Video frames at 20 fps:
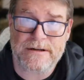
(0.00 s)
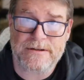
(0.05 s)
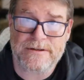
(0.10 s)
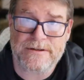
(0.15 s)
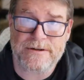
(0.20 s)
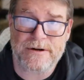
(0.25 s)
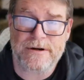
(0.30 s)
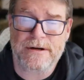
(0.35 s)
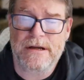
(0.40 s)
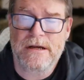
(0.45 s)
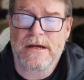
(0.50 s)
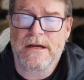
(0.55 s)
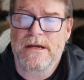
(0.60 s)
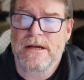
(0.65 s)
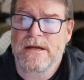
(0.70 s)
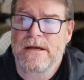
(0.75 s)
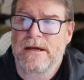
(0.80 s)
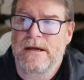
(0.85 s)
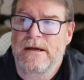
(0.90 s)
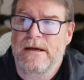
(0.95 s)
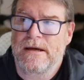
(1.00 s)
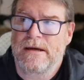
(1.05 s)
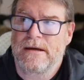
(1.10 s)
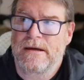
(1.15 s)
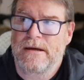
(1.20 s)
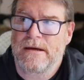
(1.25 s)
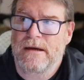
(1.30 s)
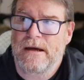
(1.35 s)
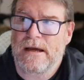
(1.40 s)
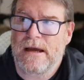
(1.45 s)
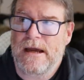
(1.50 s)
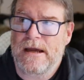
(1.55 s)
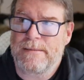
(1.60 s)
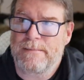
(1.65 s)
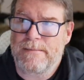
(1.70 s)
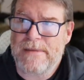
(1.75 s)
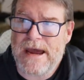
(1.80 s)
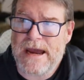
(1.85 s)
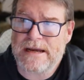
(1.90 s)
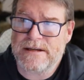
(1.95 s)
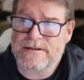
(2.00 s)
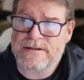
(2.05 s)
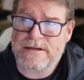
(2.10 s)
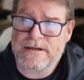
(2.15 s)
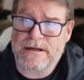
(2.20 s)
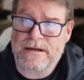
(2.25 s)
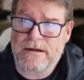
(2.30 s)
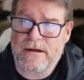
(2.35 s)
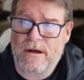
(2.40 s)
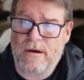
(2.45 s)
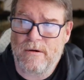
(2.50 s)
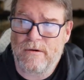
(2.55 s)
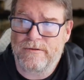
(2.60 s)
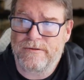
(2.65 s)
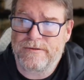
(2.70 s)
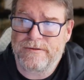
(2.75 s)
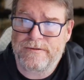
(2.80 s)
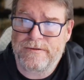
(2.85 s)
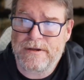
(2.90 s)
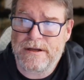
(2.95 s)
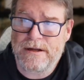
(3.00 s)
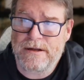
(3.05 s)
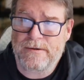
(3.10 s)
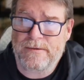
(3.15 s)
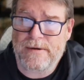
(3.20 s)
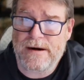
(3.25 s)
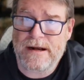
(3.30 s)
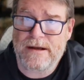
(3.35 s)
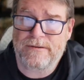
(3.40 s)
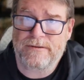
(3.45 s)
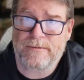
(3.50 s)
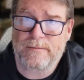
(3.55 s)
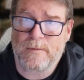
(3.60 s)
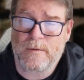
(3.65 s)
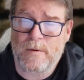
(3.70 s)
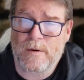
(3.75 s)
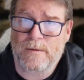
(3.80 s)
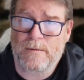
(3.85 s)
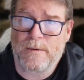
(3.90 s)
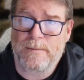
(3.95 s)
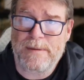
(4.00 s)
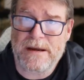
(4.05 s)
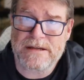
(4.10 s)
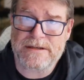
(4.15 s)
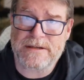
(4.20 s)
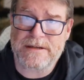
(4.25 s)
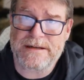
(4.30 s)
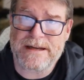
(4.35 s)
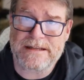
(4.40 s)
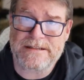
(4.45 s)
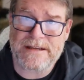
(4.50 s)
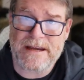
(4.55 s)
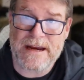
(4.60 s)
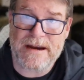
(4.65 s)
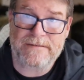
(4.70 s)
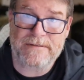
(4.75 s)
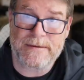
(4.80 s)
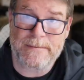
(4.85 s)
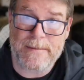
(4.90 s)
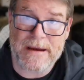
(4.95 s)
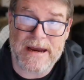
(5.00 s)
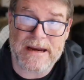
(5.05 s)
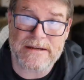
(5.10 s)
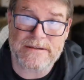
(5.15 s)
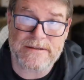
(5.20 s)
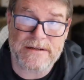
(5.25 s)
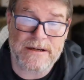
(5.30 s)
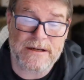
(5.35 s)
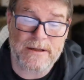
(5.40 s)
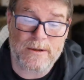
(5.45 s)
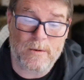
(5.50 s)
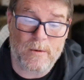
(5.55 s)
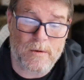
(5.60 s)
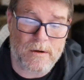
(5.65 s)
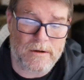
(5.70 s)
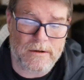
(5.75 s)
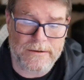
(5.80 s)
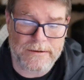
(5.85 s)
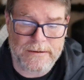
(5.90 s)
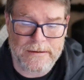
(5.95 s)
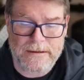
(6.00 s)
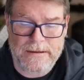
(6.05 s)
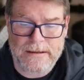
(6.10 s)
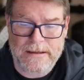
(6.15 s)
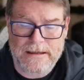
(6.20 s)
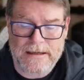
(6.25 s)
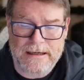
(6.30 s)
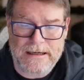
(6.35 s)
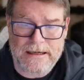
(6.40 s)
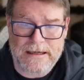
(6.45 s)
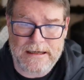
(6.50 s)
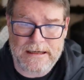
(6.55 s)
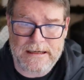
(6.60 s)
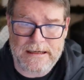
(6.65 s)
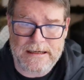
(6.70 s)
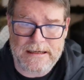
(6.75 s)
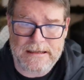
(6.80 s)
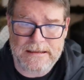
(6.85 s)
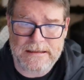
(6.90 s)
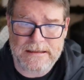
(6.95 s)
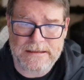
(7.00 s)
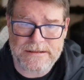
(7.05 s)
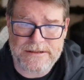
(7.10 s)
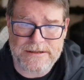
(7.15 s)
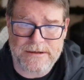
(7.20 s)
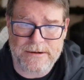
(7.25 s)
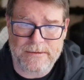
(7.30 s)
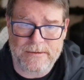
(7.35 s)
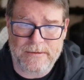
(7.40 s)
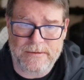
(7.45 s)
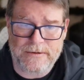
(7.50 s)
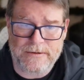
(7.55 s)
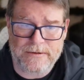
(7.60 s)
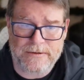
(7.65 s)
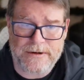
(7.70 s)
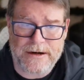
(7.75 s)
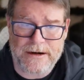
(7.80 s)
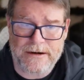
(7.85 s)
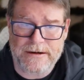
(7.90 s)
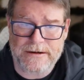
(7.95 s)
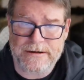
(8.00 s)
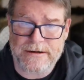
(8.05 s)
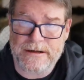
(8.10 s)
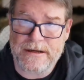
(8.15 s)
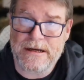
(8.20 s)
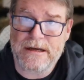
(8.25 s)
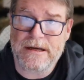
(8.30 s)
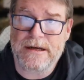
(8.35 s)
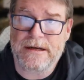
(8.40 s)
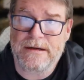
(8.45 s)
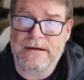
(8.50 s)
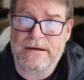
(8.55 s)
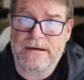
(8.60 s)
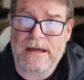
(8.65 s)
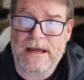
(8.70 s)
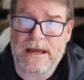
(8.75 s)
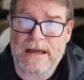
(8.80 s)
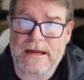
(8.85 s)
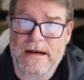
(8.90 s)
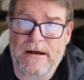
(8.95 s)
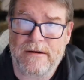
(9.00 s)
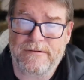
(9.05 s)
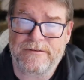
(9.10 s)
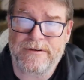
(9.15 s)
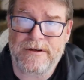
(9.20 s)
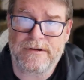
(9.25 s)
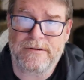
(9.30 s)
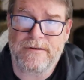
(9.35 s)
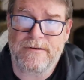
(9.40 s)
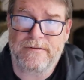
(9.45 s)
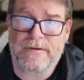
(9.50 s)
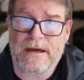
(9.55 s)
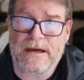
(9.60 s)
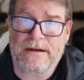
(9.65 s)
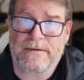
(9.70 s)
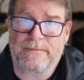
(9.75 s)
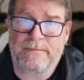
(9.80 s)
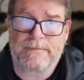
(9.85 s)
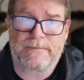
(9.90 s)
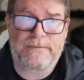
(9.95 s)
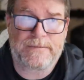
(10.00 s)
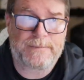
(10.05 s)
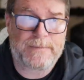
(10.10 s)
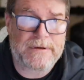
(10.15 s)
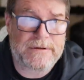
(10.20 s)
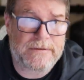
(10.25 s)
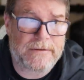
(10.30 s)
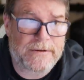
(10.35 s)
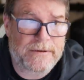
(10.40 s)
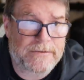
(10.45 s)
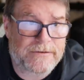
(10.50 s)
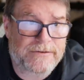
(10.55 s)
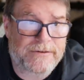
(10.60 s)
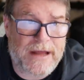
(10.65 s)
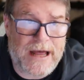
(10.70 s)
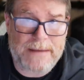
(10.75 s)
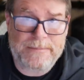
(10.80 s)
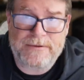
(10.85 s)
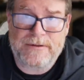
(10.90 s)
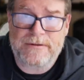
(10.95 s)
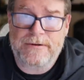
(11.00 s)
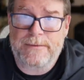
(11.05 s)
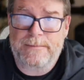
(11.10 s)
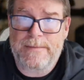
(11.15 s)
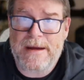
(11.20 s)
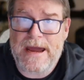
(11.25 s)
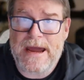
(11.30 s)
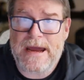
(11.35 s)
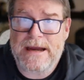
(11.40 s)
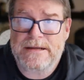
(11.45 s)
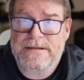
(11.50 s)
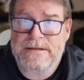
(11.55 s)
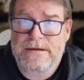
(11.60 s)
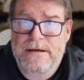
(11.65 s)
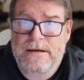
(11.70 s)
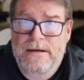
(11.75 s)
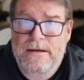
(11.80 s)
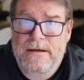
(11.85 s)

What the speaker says: concerned. A magazine that holds 10 rounds or more. Well, basically, that's every magazine in the world. So you're carrying a gun, and all of a sudden, you've got to put little stops in your mags.